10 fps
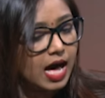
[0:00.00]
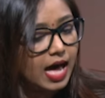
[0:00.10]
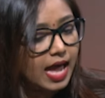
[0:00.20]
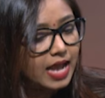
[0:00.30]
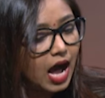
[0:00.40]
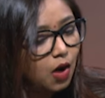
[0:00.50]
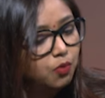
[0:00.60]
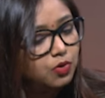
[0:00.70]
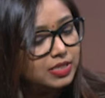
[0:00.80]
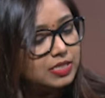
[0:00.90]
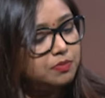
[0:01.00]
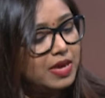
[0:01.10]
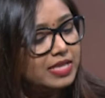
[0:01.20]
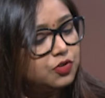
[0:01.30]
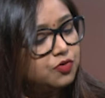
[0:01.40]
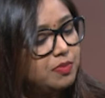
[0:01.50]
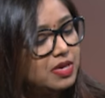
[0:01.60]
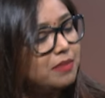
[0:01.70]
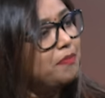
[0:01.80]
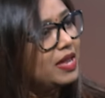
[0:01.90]
And how would this
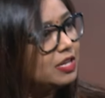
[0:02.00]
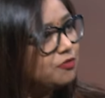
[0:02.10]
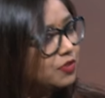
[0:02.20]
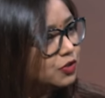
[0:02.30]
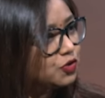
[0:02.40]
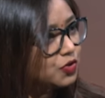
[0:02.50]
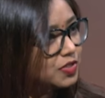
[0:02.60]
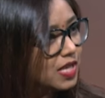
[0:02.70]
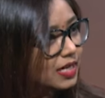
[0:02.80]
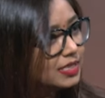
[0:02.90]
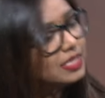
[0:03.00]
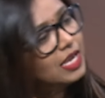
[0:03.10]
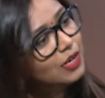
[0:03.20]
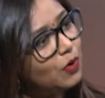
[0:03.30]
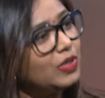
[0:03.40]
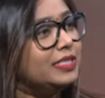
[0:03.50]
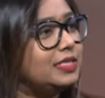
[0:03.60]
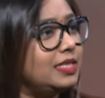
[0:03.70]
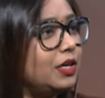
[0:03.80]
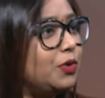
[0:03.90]
mainstreaming benefit society and all
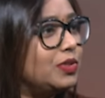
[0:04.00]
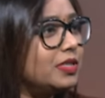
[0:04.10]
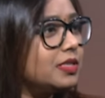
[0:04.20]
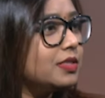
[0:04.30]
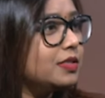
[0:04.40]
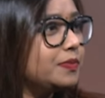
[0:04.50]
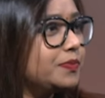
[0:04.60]
its stakeholders?